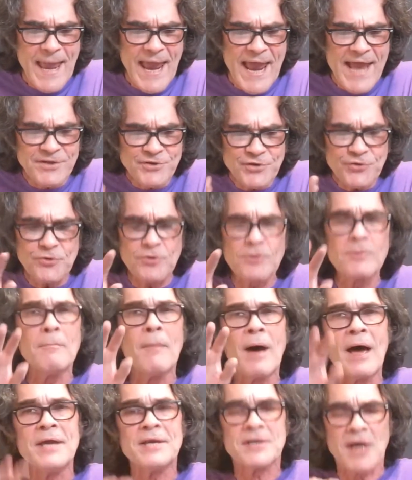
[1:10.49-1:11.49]
Enter
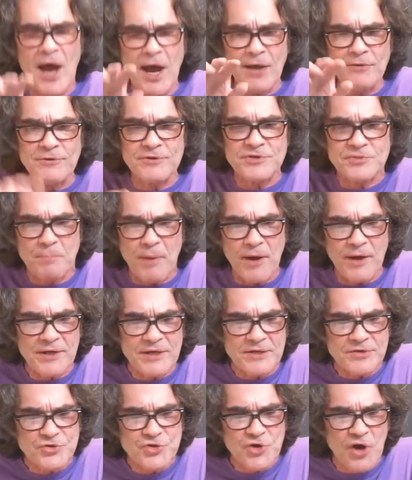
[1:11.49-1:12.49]
my college
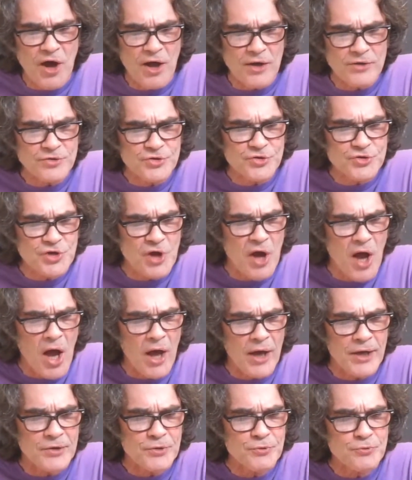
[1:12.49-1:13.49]
buddy John
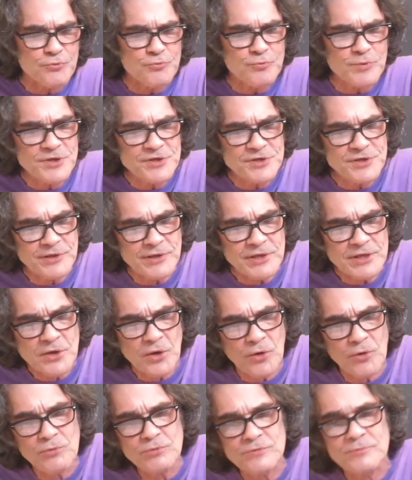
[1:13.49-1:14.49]
Shy, who recently
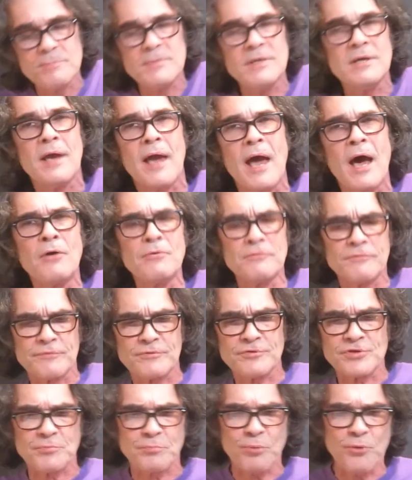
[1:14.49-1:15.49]
called me out for
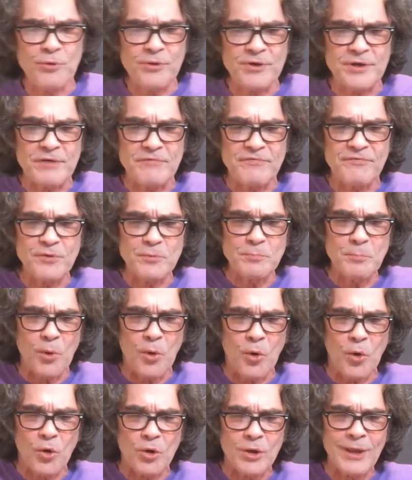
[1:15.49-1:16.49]
supporting
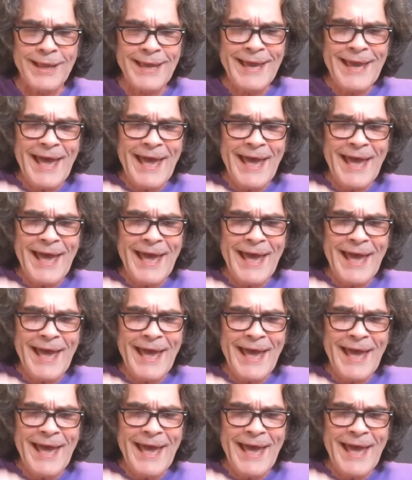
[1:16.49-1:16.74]
football